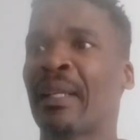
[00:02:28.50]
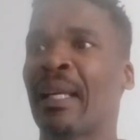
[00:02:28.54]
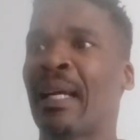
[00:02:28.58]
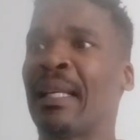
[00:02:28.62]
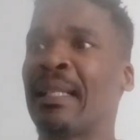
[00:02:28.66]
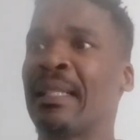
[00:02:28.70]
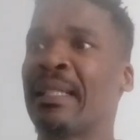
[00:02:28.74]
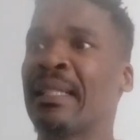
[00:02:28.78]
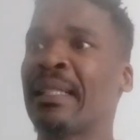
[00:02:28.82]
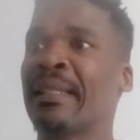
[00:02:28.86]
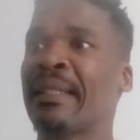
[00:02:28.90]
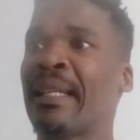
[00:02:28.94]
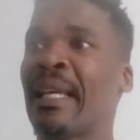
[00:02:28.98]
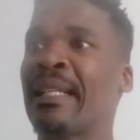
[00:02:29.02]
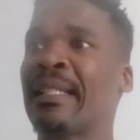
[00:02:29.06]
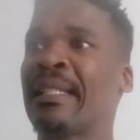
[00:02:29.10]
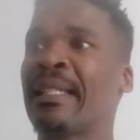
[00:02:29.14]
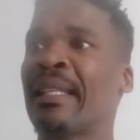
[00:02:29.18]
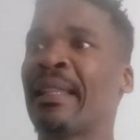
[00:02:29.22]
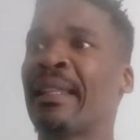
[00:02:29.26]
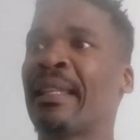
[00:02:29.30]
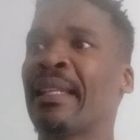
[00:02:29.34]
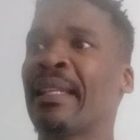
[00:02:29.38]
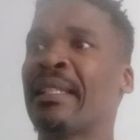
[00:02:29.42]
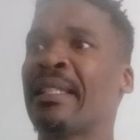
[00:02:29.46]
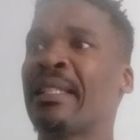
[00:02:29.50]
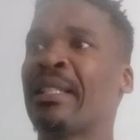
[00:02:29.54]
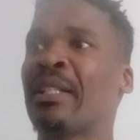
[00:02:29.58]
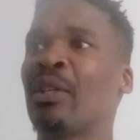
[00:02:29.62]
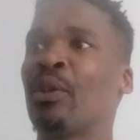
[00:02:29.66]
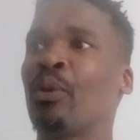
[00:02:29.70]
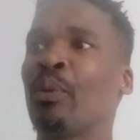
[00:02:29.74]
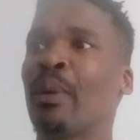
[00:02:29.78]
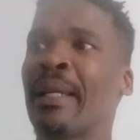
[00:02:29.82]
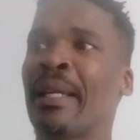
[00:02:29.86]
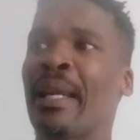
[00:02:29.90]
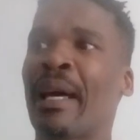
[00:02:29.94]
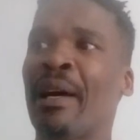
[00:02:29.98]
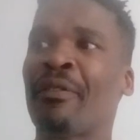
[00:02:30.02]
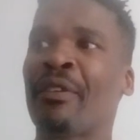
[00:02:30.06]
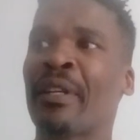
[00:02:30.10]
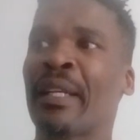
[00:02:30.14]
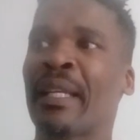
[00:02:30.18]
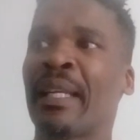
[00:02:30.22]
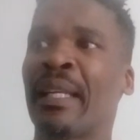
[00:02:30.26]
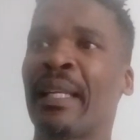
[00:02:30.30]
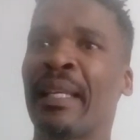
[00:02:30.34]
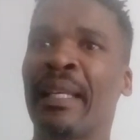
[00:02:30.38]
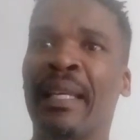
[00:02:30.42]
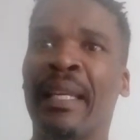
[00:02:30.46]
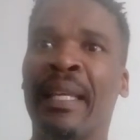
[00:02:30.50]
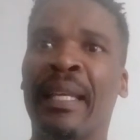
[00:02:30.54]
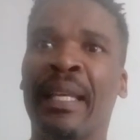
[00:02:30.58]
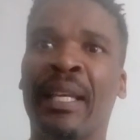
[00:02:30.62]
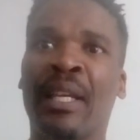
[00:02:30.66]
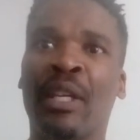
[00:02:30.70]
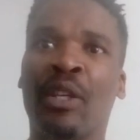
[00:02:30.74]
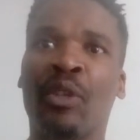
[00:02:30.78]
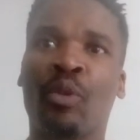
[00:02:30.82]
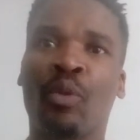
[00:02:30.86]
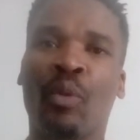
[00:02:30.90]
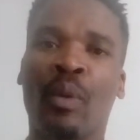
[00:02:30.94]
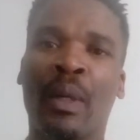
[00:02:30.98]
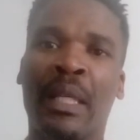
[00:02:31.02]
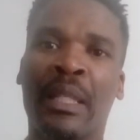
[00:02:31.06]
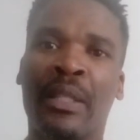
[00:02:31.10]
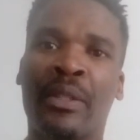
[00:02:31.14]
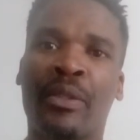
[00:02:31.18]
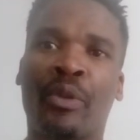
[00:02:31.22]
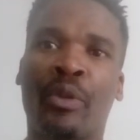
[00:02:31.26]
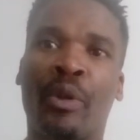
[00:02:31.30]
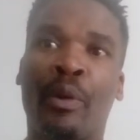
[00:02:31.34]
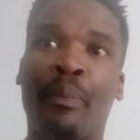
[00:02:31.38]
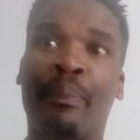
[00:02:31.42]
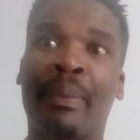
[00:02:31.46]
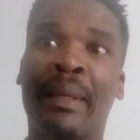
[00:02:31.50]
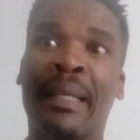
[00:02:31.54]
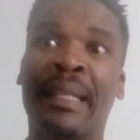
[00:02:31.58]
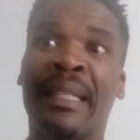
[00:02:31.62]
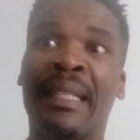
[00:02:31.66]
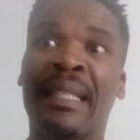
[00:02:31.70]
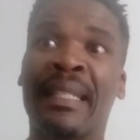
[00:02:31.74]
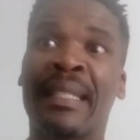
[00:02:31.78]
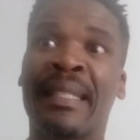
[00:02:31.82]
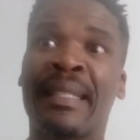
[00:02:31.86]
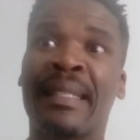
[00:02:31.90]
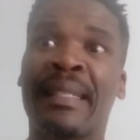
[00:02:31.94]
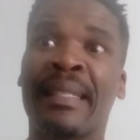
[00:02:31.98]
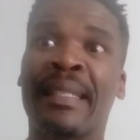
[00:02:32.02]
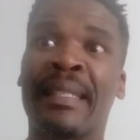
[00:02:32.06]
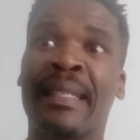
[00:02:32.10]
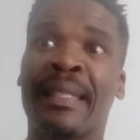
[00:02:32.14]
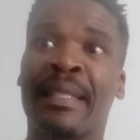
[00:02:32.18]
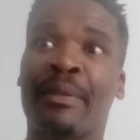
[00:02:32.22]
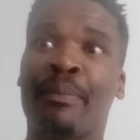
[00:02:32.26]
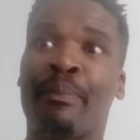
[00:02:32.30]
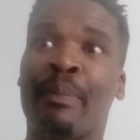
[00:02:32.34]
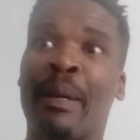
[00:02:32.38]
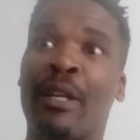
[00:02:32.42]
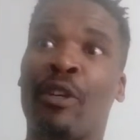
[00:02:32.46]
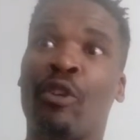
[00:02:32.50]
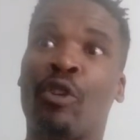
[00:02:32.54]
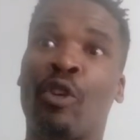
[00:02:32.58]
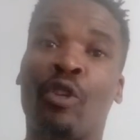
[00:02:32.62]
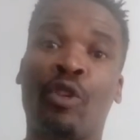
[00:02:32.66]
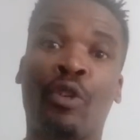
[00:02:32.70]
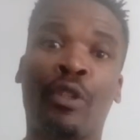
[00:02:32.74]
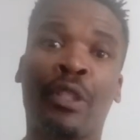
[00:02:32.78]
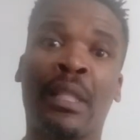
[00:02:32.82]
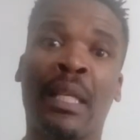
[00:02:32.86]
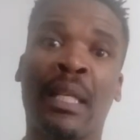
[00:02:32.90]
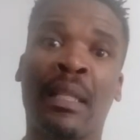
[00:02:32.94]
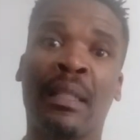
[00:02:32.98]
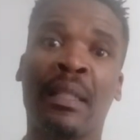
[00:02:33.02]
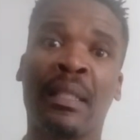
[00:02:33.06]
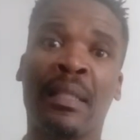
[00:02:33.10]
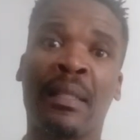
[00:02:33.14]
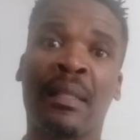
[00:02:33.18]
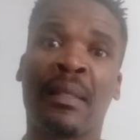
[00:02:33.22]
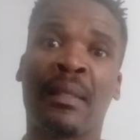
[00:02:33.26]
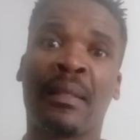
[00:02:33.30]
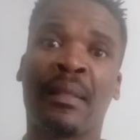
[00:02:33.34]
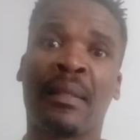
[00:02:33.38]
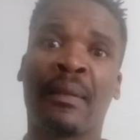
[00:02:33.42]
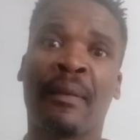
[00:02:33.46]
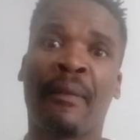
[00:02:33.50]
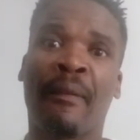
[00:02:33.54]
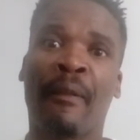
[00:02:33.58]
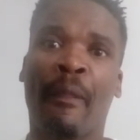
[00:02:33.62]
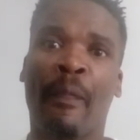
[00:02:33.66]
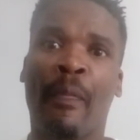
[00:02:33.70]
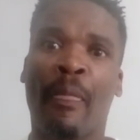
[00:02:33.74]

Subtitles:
until 1913, when African land was completely seized by colonialists